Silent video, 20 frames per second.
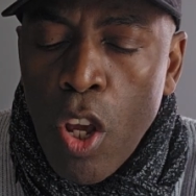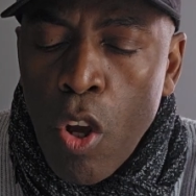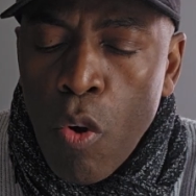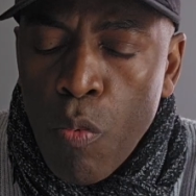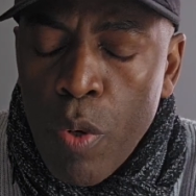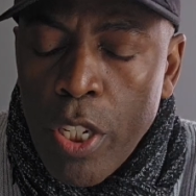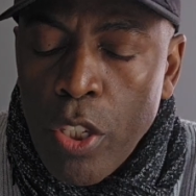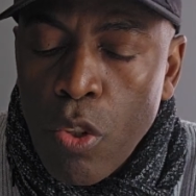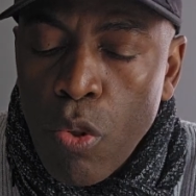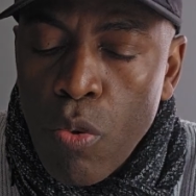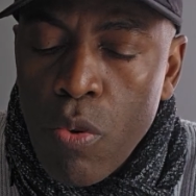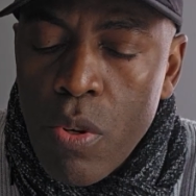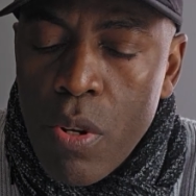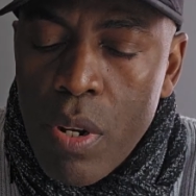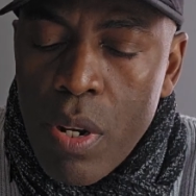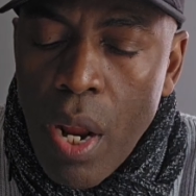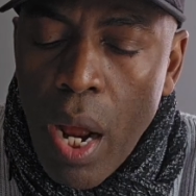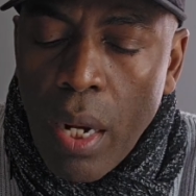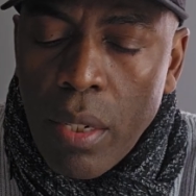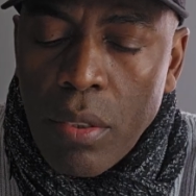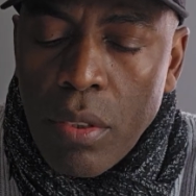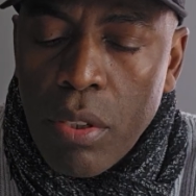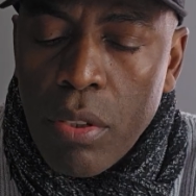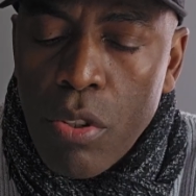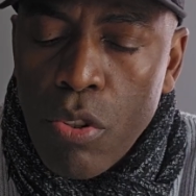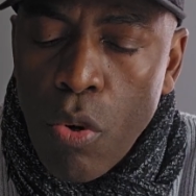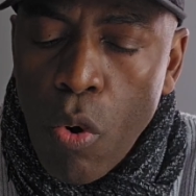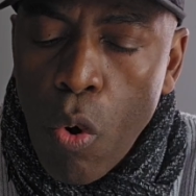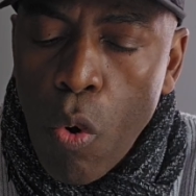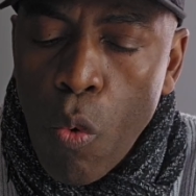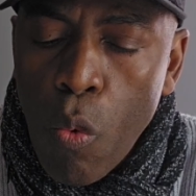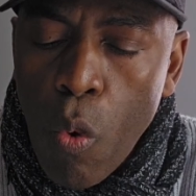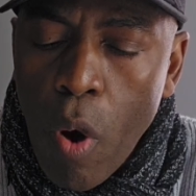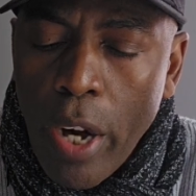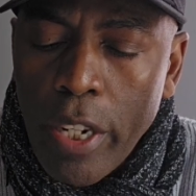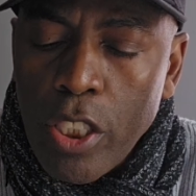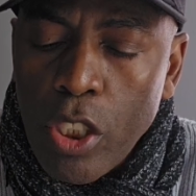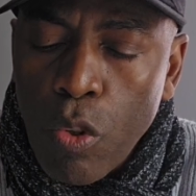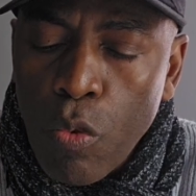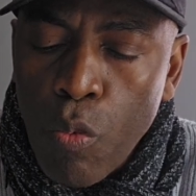we do not know
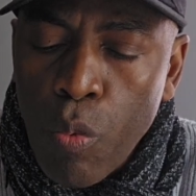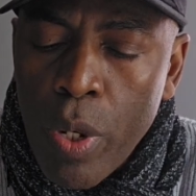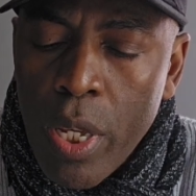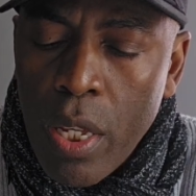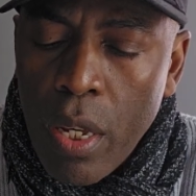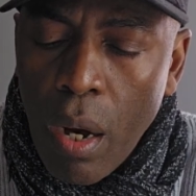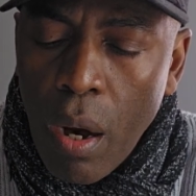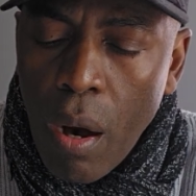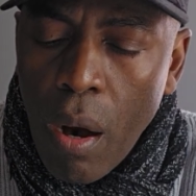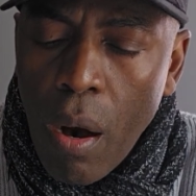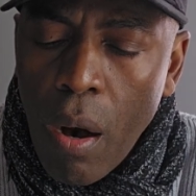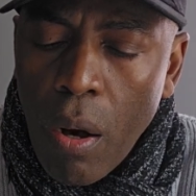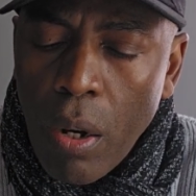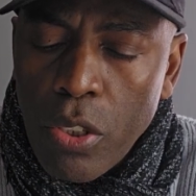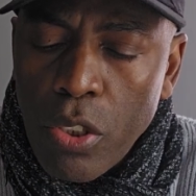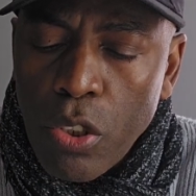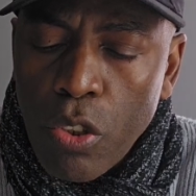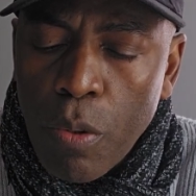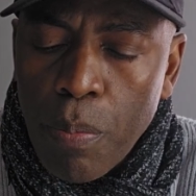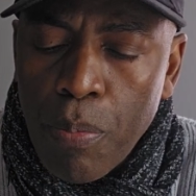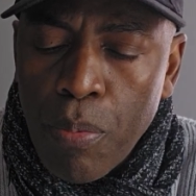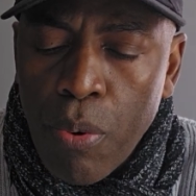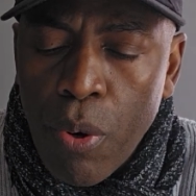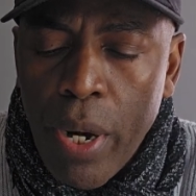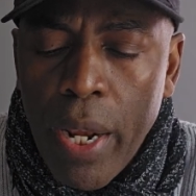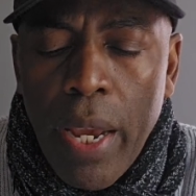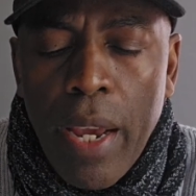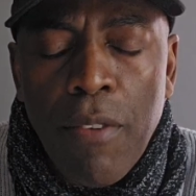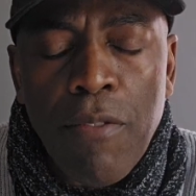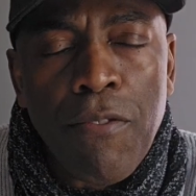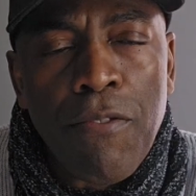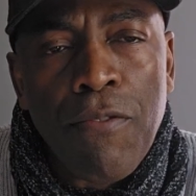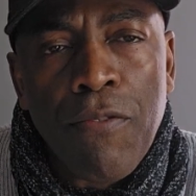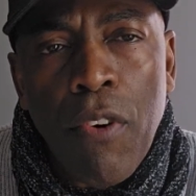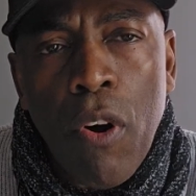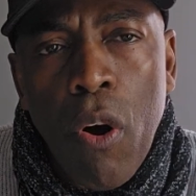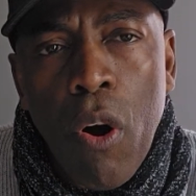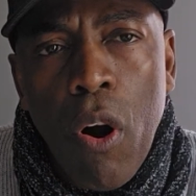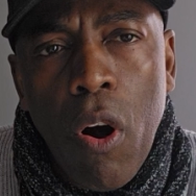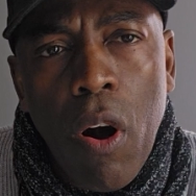what we ought to pray
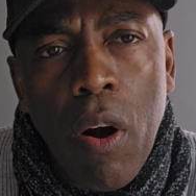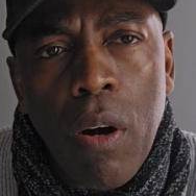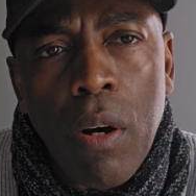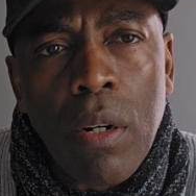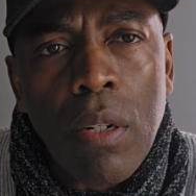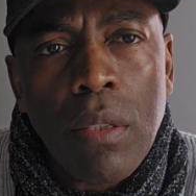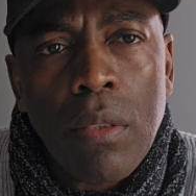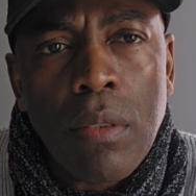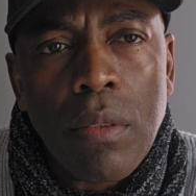for,